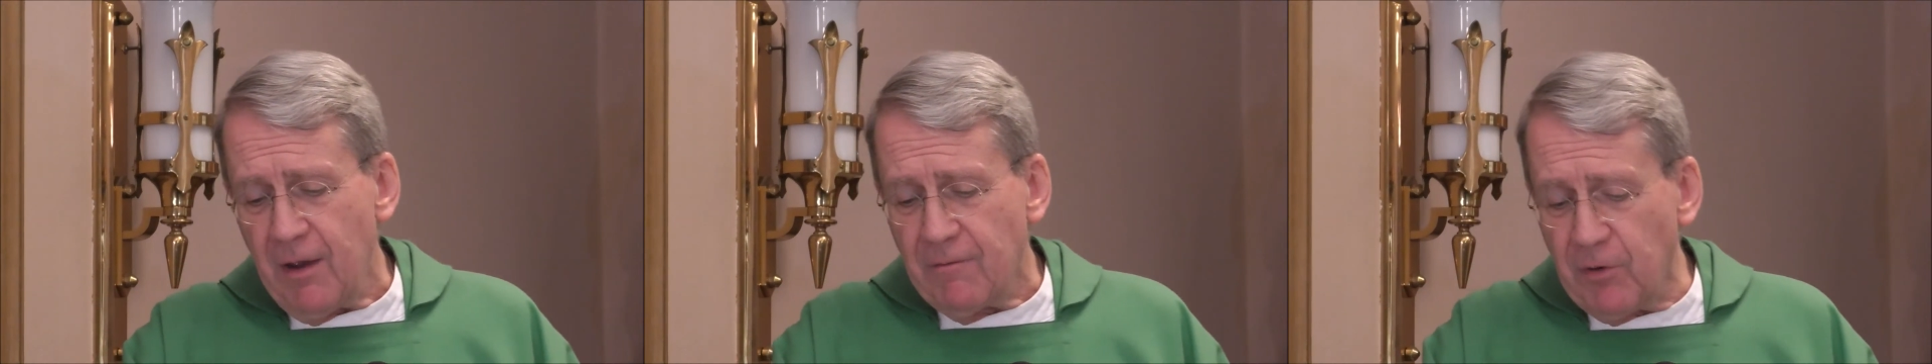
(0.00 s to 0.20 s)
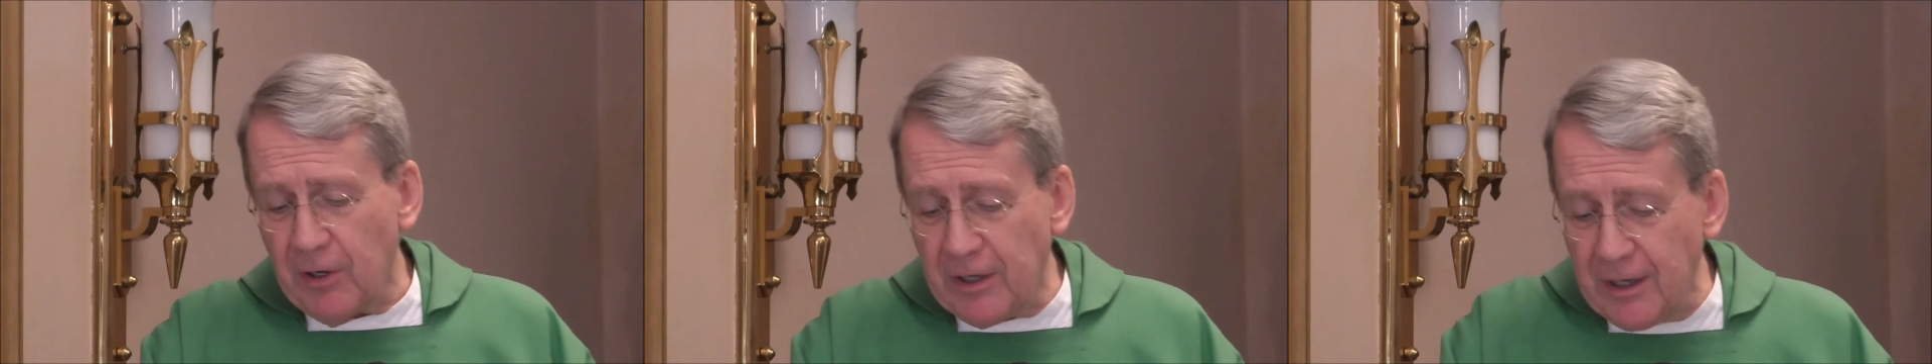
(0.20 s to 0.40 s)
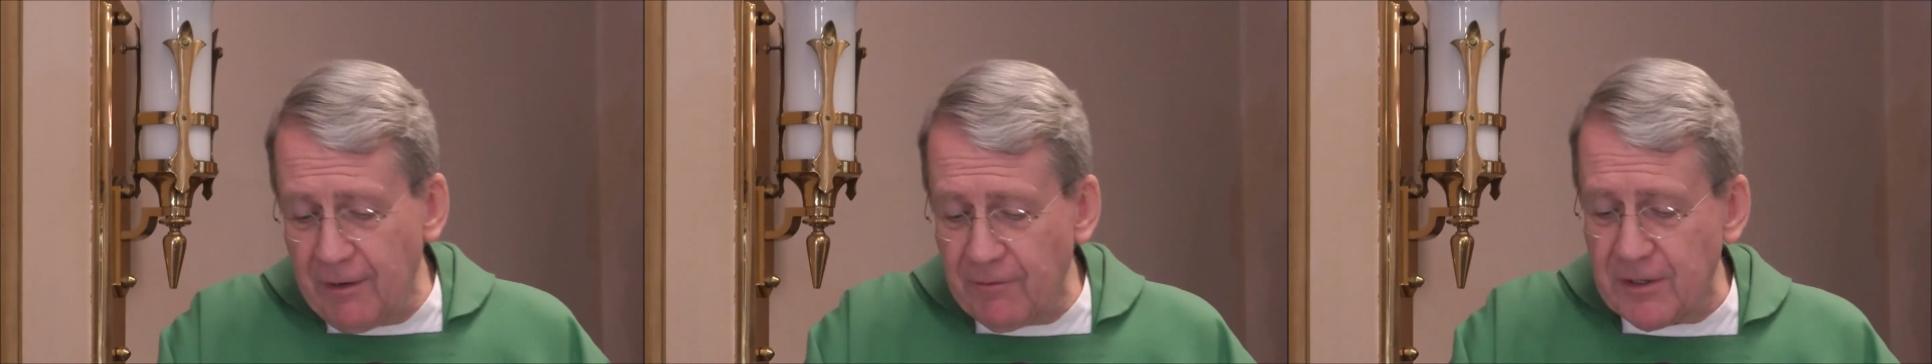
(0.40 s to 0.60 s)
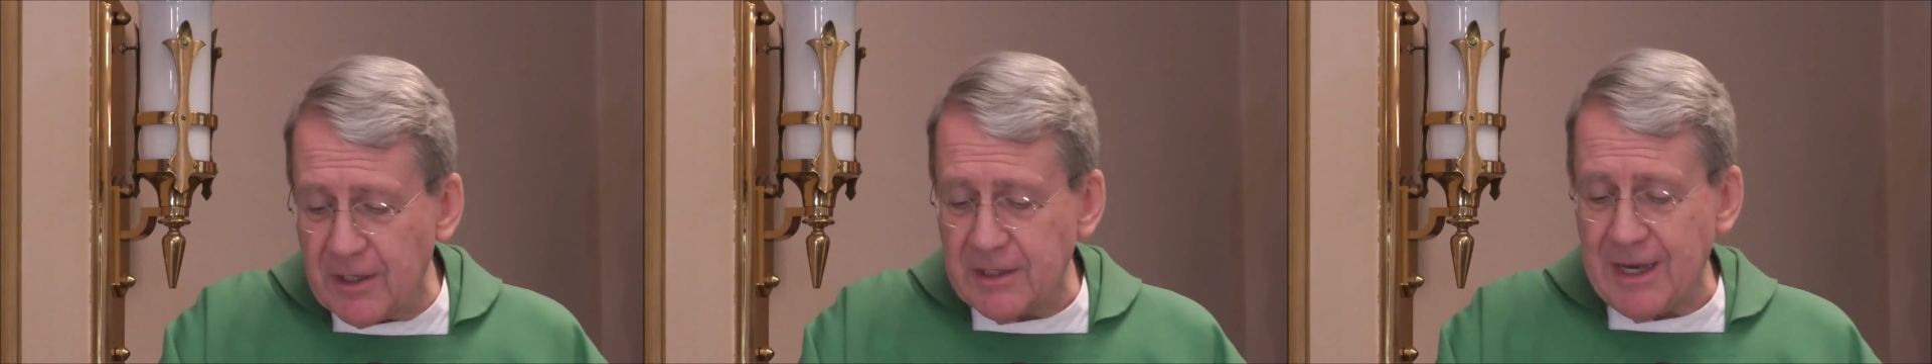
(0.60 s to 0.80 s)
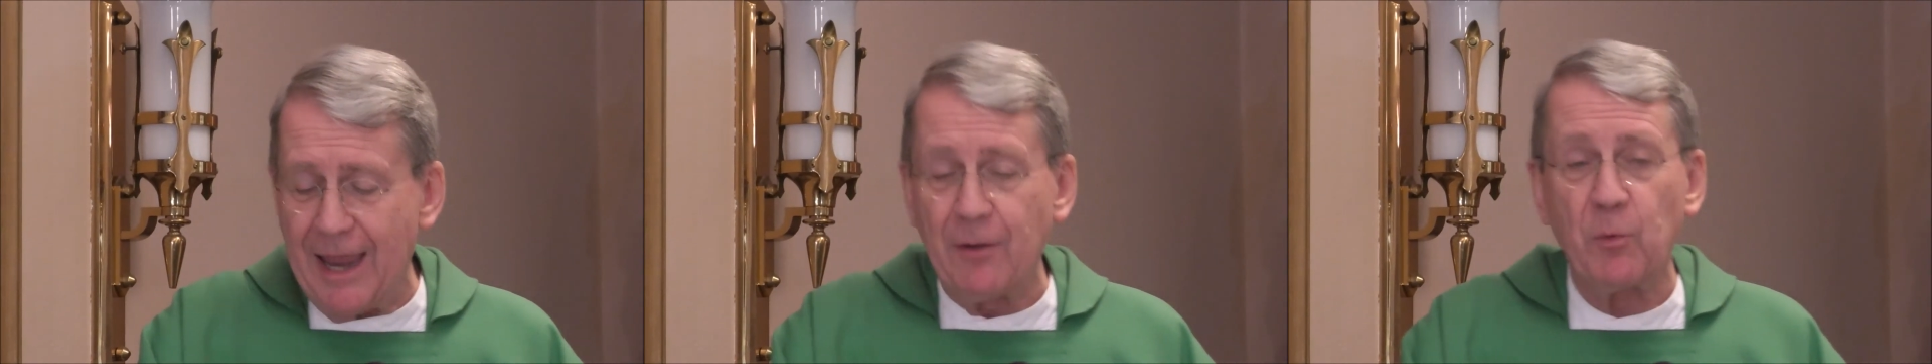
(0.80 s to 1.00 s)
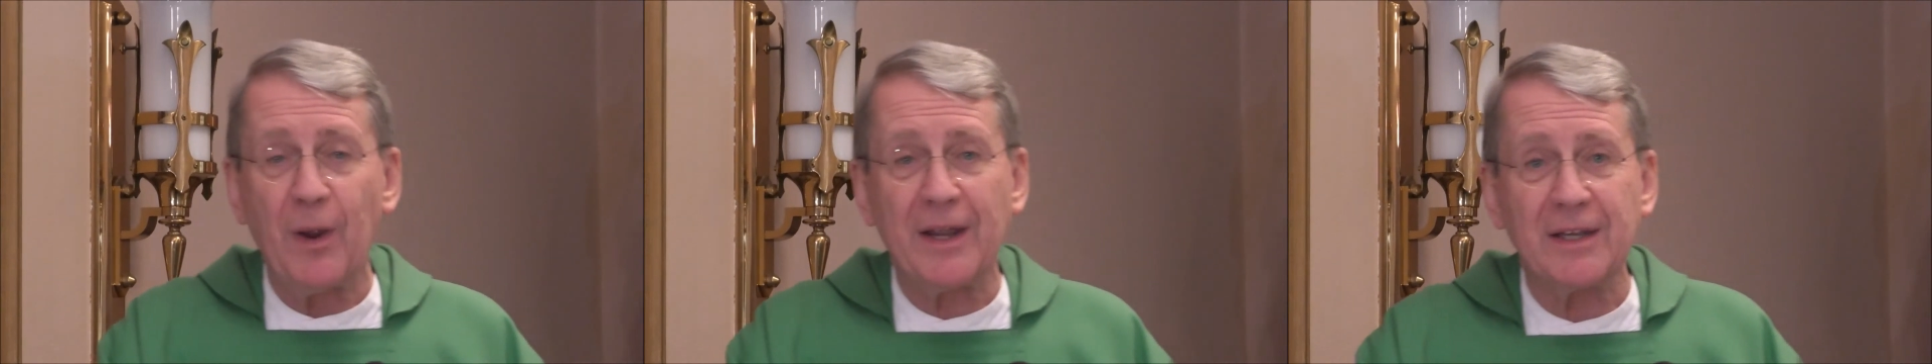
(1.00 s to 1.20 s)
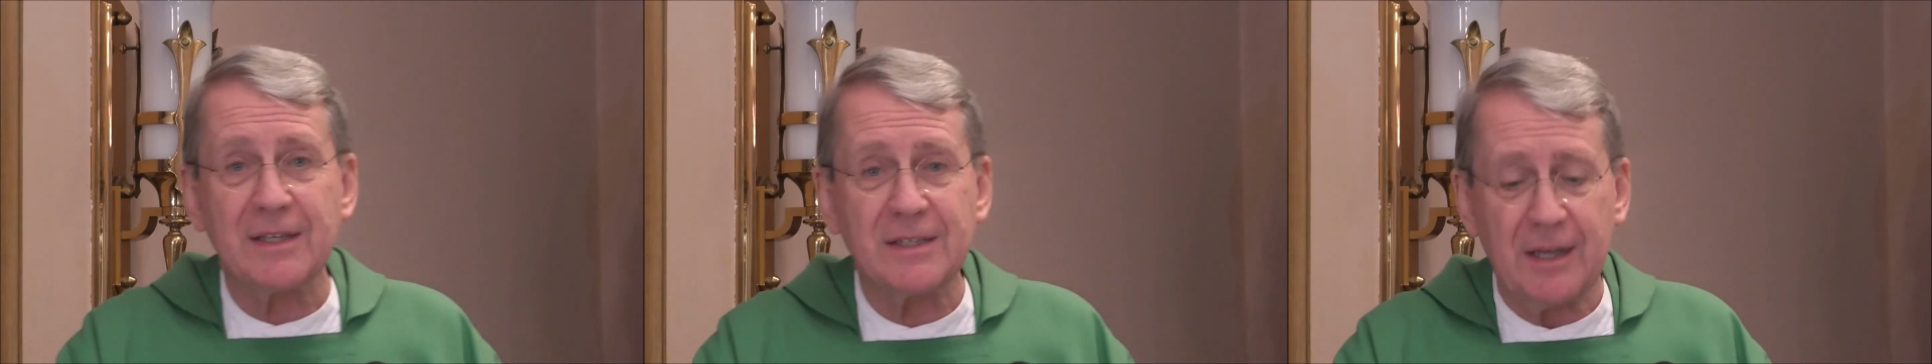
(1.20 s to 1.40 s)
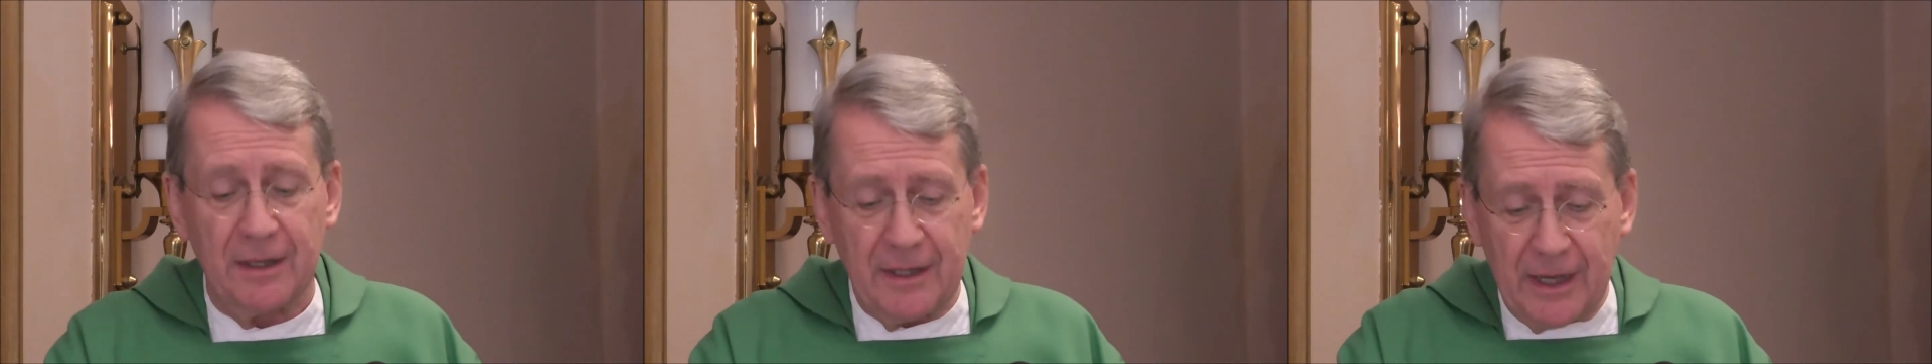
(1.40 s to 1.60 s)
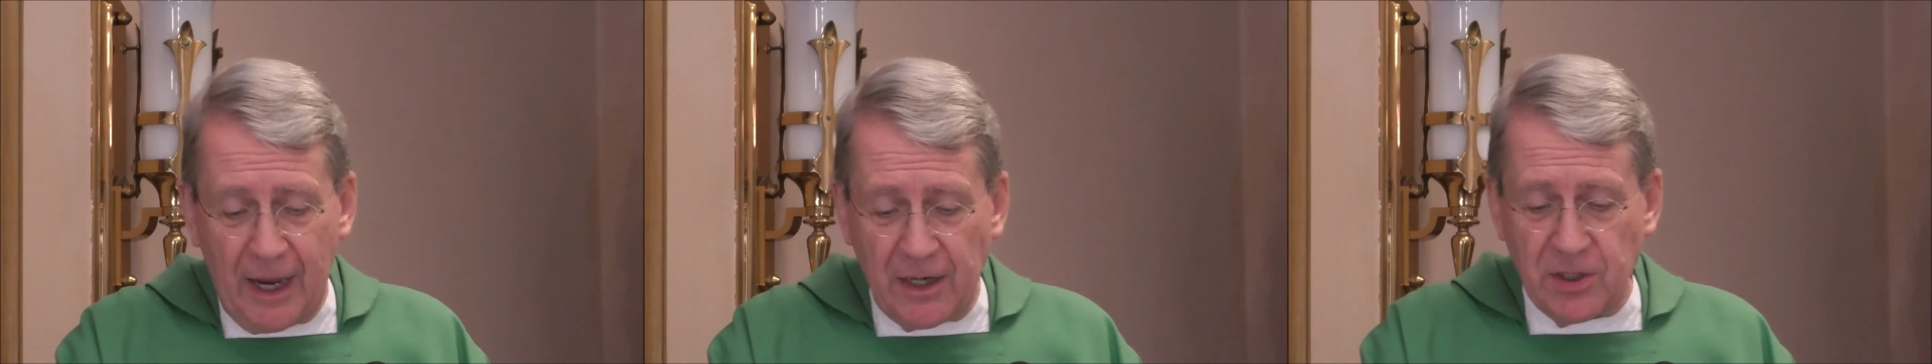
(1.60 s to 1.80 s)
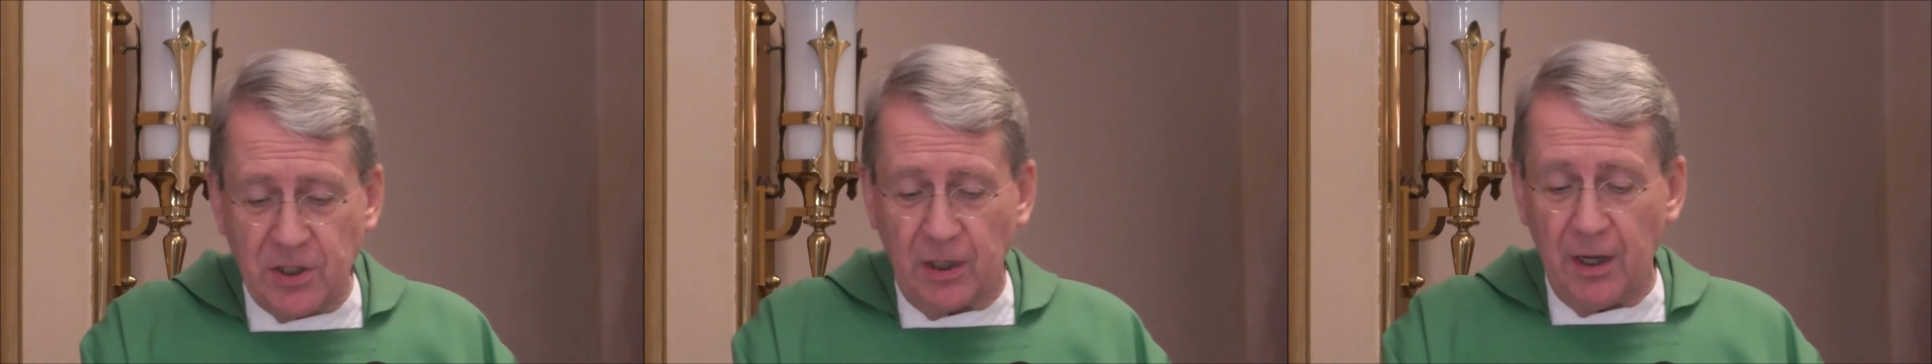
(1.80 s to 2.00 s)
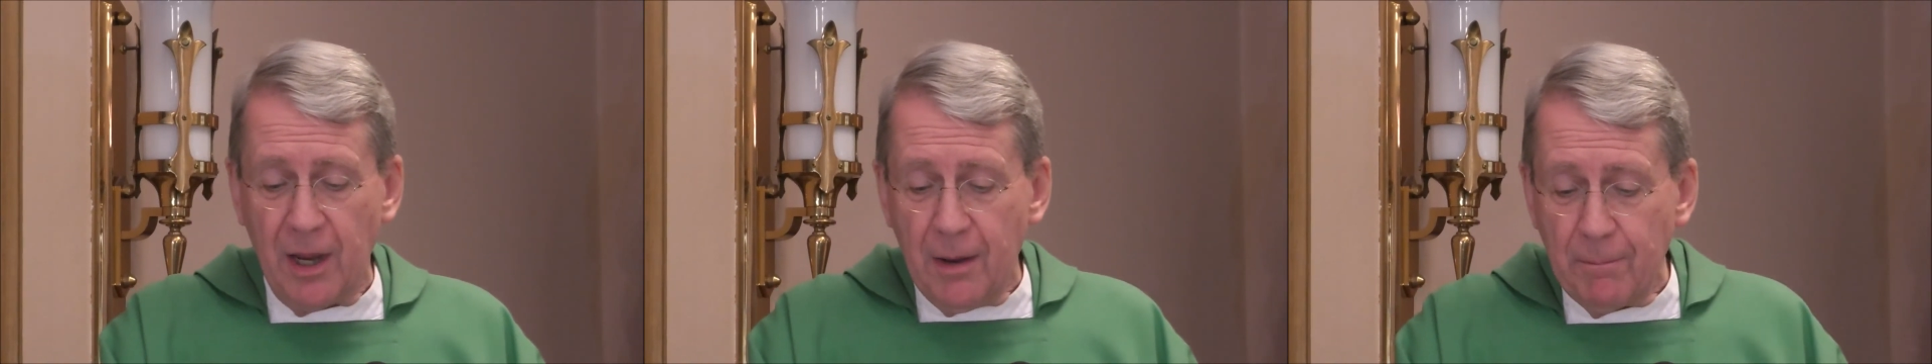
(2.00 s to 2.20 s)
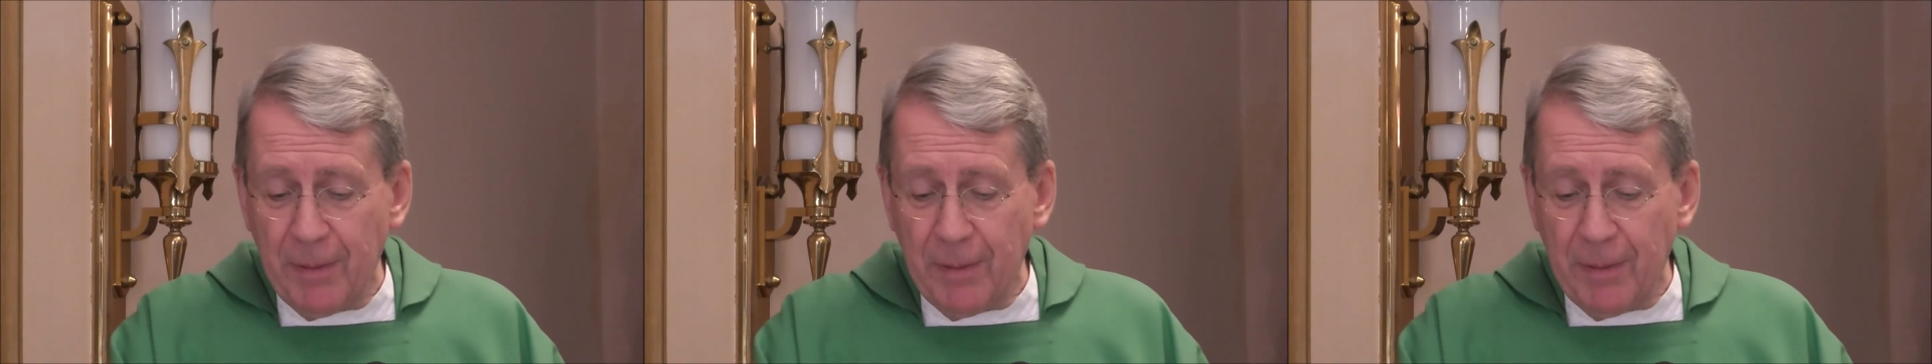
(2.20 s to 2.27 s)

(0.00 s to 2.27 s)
forgiveness and reconciliation